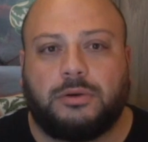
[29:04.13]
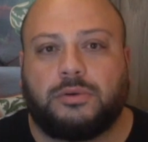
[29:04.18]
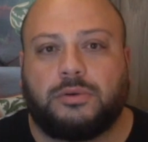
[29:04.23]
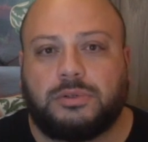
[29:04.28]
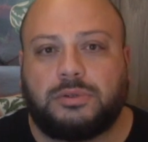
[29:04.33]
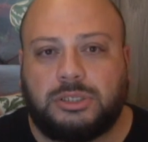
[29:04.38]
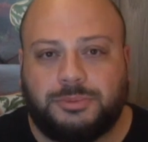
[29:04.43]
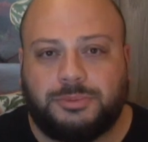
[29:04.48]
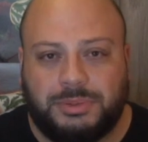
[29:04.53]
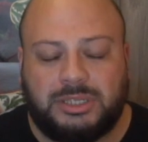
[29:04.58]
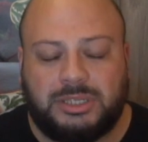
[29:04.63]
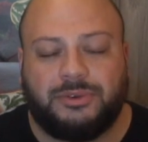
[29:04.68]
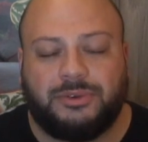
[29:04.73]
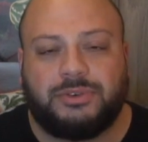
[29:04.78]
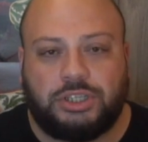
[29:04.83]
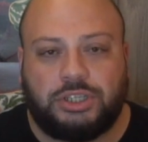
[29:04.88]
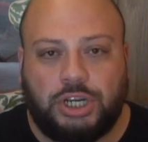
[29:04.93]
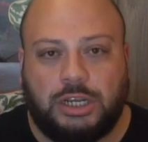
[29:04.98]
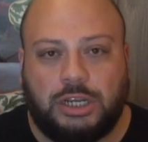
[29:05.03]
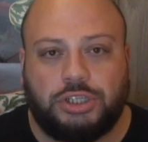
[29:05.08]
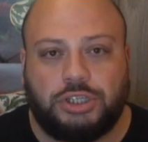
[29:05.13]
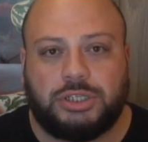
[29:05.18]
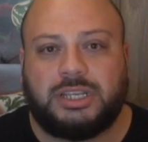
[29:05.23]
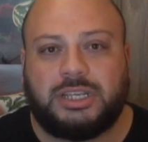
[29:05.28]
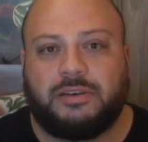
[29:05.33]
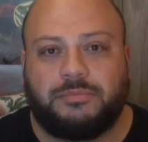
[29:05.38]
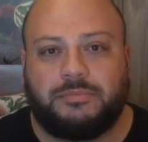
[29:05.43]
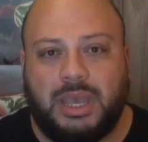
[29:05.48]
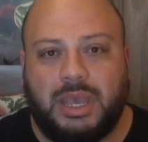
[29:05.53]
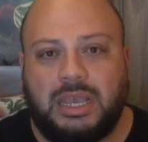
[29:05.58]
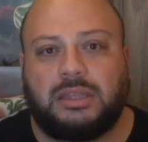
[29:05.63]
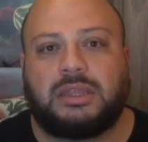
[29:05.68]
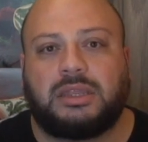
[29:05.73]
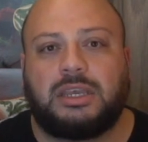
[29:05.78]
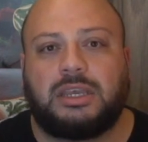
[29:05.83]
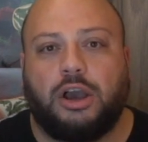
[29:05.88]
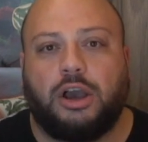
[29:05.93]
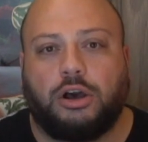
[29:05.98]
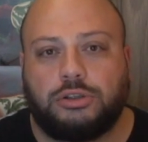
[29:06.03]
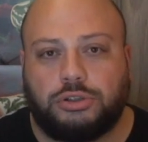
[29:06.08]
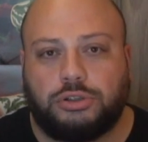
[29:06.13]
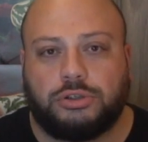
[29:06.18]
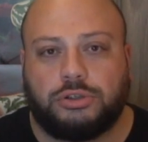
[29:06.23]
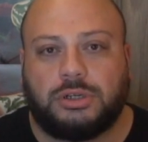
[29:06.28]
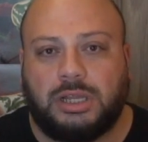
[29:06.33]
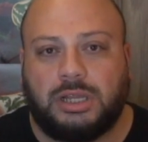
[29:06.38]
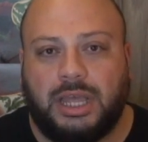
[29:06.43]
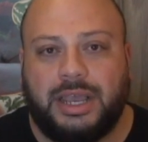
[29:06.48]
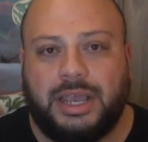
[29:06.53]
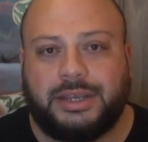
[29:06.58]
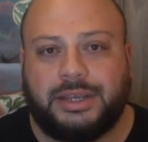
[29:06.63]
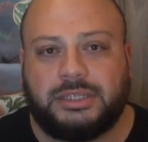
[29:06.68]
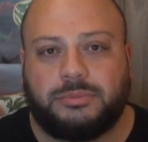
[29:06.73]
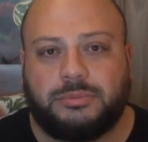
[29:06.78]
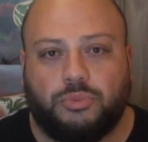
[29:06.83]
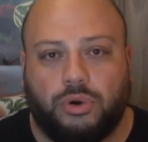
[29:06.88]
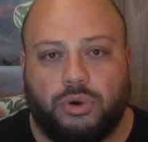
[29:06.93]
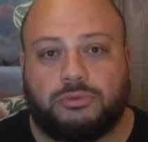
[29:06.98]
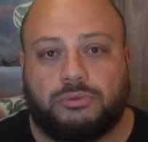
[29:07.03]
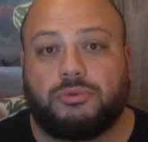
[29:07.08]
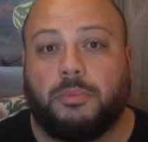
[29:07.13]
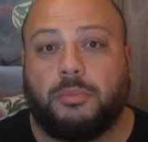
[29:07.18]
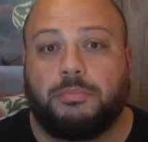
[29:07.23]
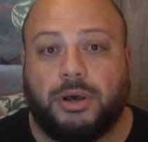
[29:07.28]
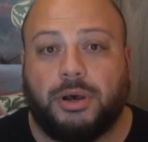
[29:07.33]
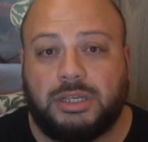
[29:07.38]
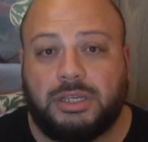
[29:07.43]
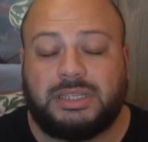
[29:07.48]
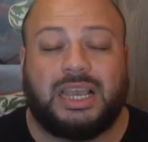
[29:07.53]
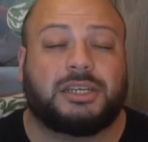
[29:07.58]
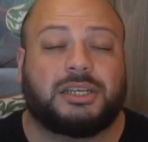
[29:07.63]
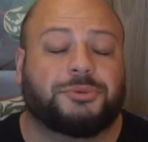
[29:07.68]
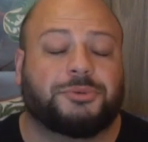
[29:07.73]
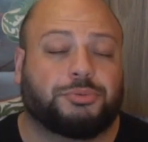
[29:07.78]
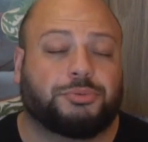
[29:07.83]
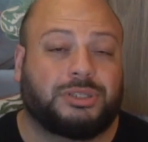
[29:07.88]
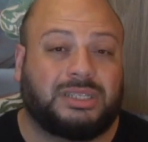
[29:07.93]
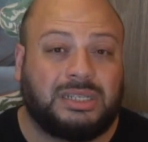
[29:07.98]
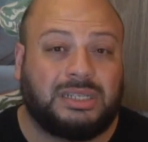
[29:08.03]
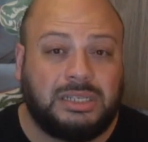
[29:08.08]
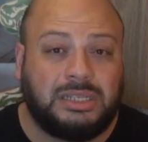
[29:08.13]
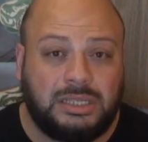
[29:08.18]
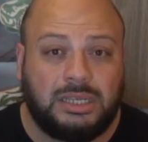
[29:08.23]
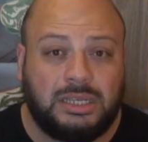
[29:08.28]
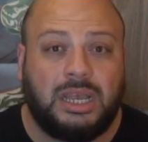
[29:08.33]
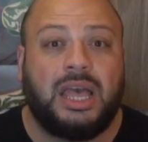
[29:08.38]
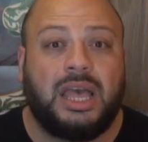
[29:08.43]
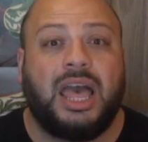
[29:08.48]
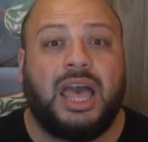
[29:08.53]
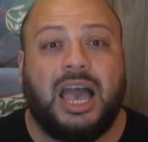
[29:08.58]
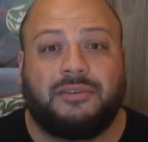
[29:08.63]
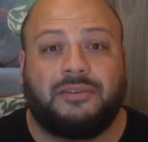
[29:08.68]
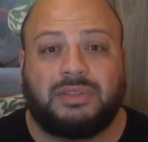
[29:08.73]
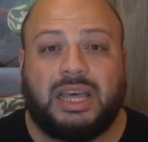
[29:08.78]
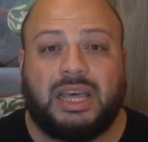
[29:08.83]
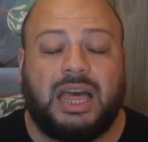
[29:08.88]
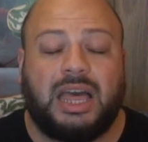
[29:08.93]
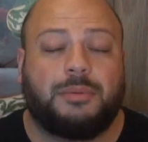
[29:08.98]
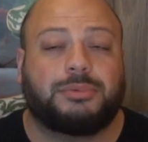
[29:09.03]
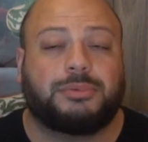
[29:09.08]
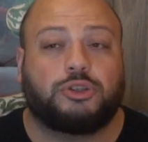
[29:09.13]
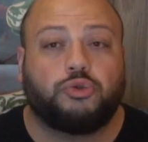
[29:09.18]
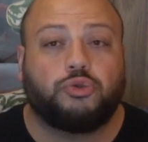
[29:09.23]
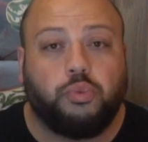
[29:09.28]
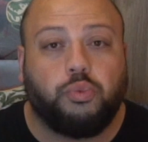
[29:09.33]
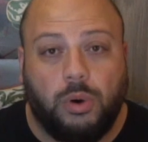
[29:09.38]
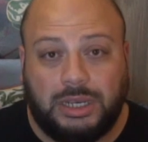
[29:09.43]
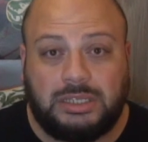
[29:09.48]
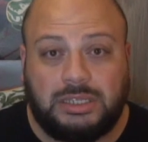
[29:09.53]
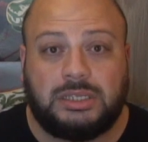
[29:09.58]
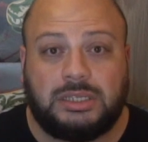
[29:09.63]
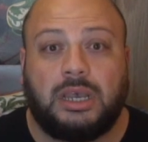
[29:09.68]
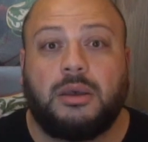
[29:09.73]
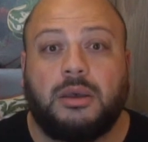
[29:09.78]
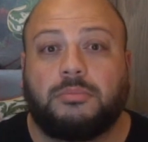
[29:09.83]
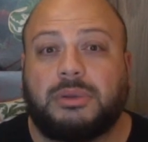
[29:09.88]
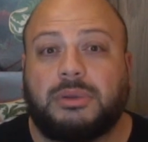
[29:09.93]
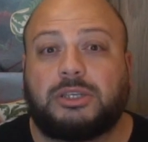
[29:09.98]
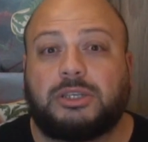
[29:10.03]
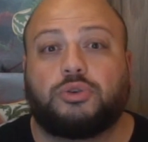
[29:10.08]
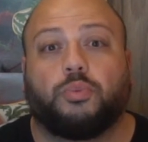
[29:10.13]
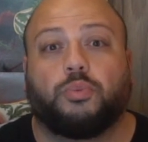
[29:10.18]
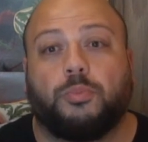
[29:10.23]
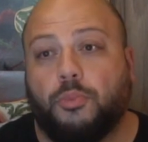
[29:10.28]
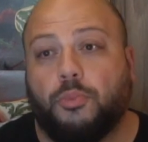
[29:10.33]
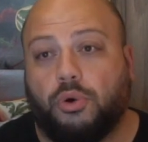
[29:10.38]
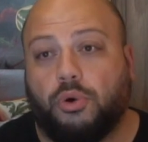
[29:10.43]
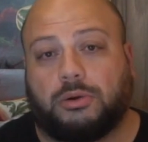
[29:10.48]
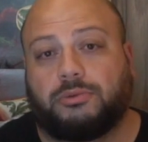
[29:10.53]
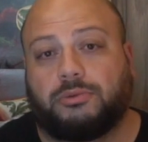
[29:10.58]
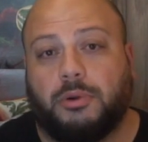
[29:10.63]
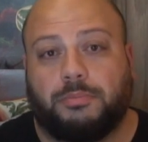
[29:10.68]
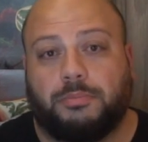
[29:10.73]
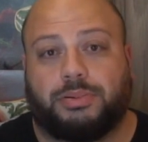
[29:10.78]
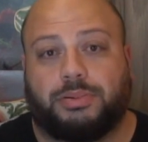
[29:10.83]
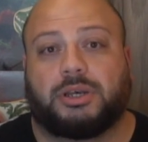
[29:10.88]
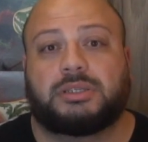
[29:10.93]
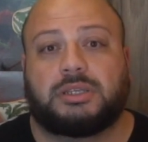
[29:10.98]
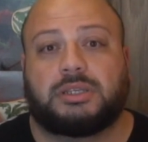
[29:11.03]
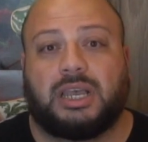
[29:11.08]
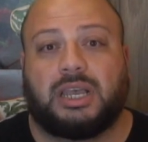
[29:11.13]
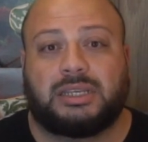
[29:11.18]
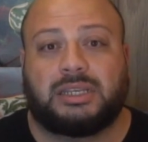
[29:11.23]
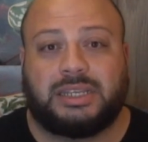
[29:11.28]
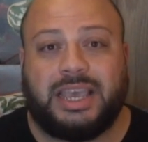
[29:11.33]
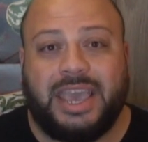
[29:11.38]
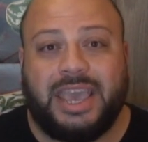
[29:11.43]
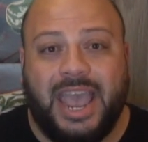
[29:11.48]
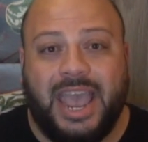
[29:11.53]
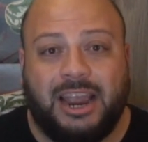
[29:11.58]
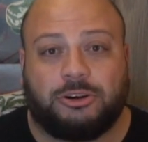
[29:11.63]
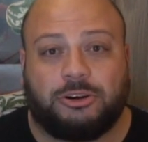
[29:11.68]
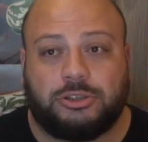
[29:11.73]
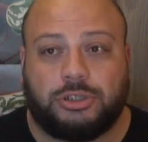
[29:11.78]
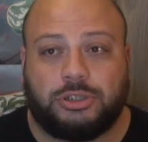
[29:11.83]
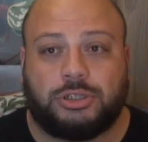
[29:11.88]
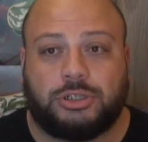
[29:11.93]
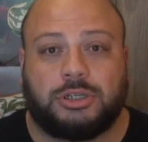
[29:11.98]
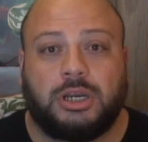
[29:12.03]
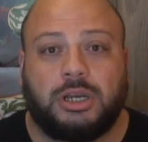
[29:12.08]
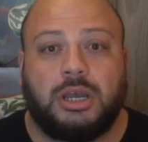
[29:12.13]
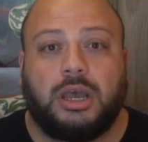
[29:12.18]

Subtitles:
specific changes have made the Hunter class more robust. Expertise, having that happen twice, makes you more robust as a character.